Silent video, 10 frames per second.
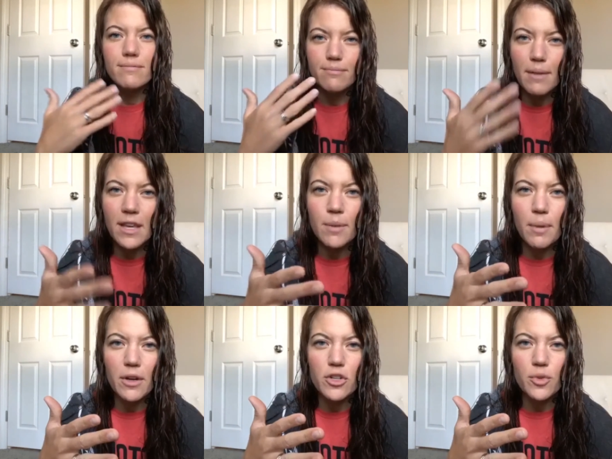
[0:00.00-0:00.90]
Making
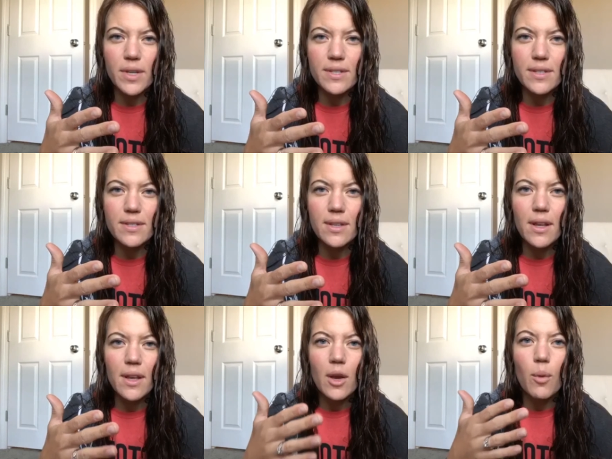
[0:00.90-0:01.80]
better choices.
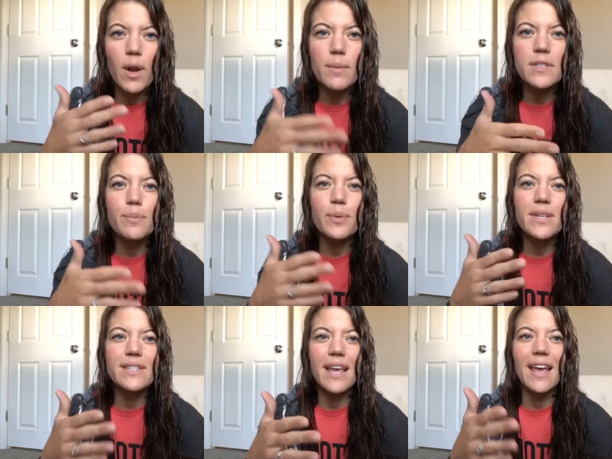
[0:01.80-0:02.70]
What I'm
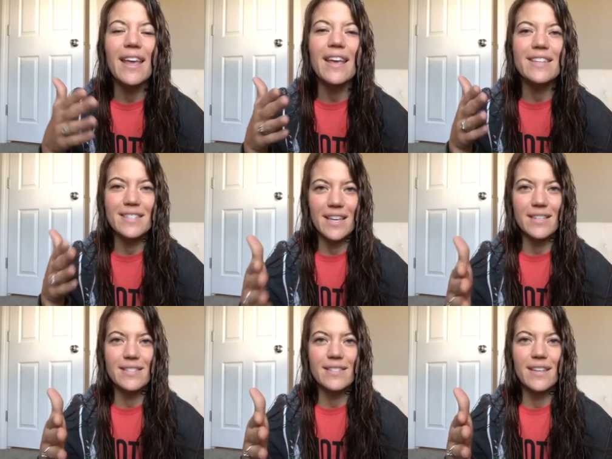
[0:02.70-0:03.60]
simply saying is
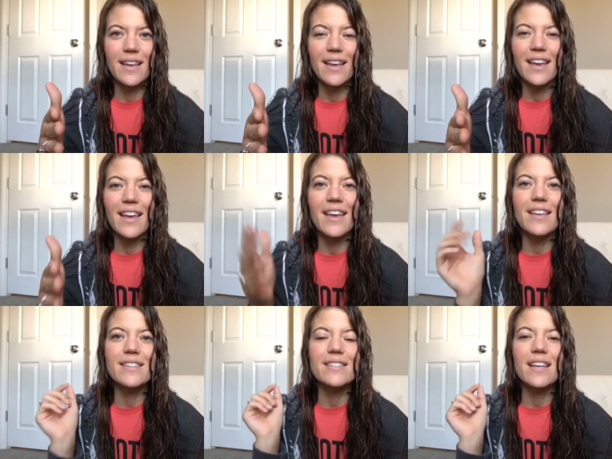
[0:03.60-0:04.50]
this
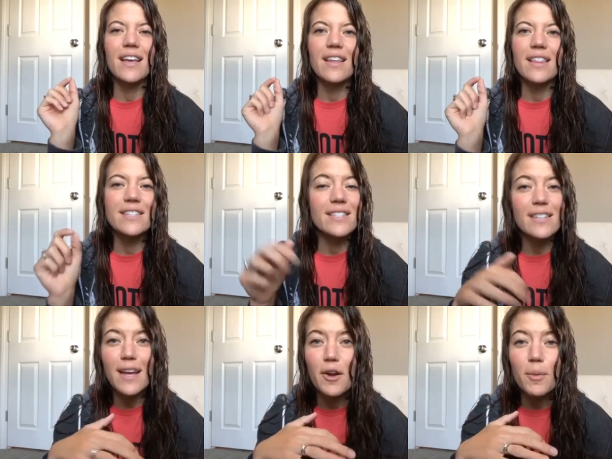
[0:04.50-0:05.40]
is this is an
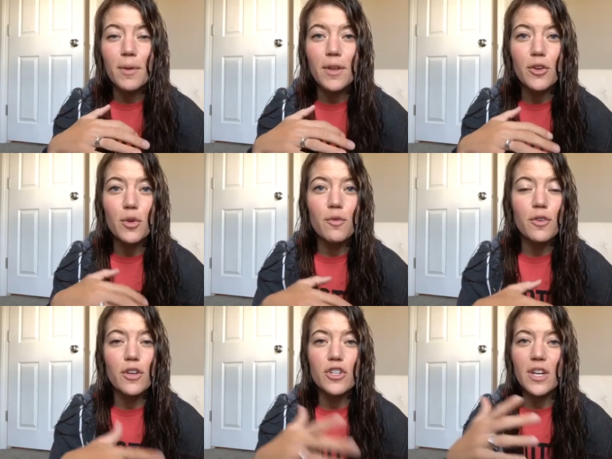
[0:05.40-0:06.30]
accountability group for
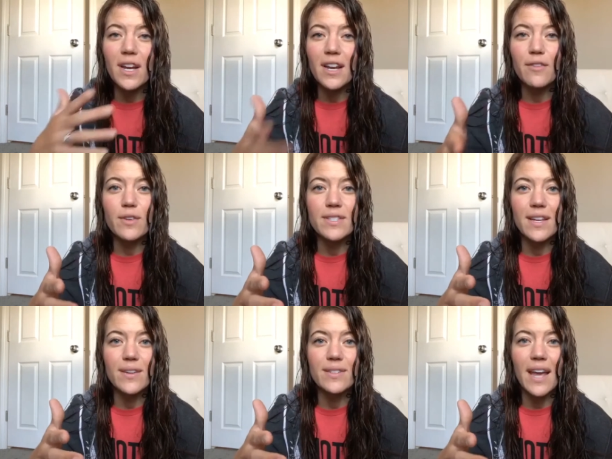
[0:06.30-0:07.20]
you to check in every
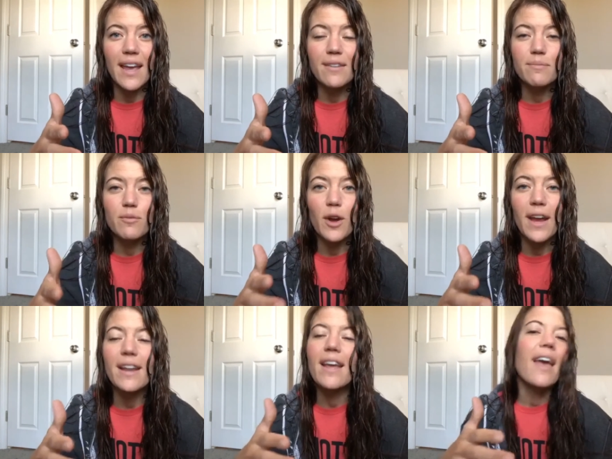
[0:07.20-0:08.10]
single day
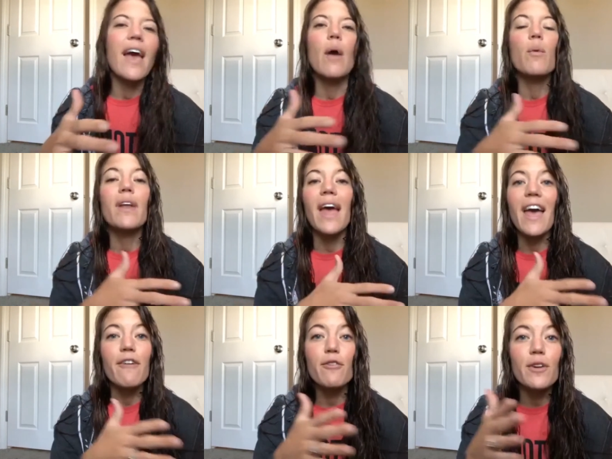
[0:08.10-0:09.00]
right? And
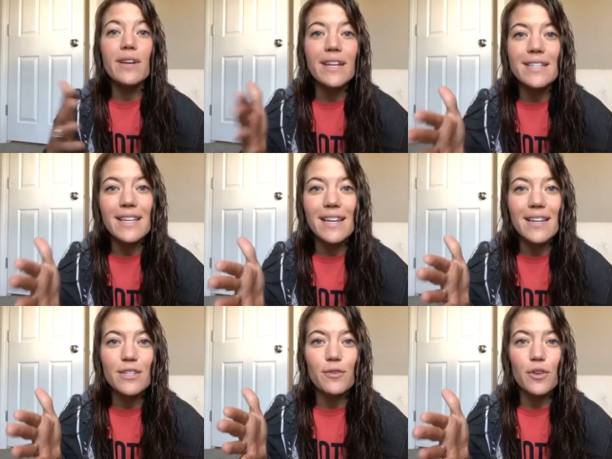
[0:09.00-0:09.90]
whatever it is that it
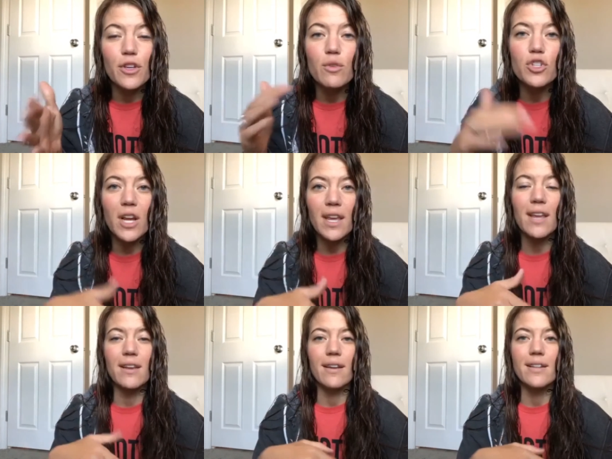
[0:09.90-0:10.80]
is for you, check
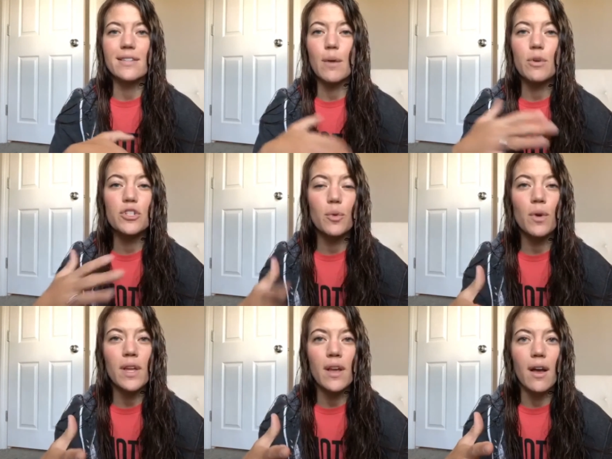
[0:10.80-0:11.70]
in and say what you're
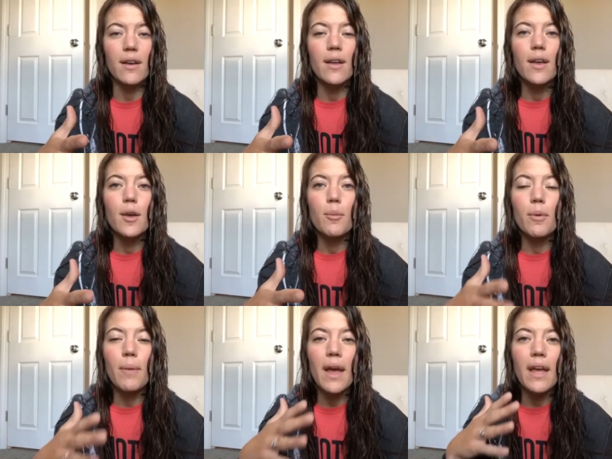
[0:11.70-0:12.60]
working on.
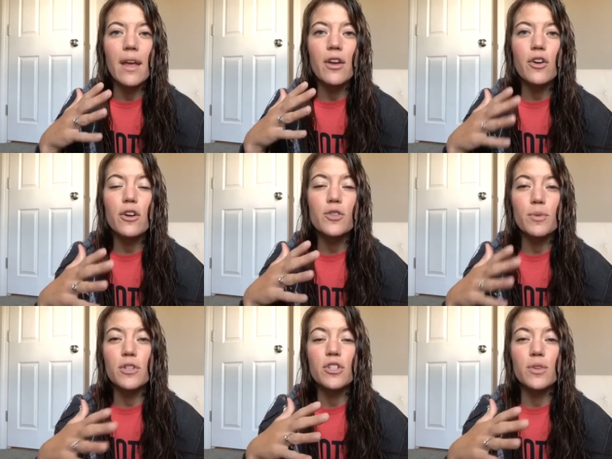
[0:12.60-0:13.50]
But my
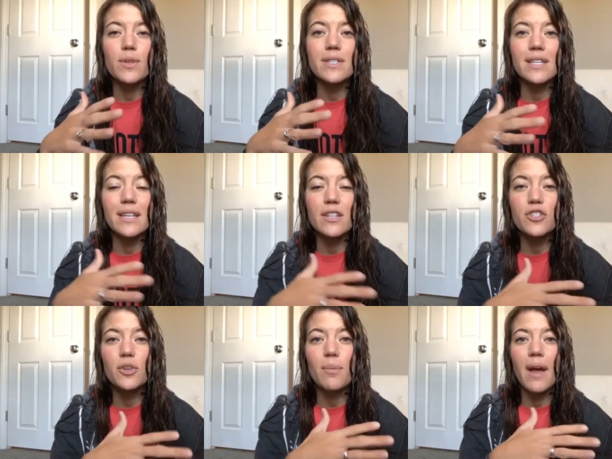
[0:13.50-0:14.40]
encouragement to you is to
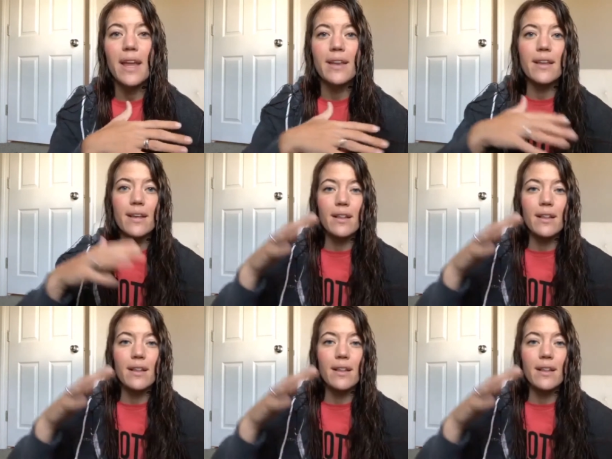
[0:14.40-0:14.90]
get your mind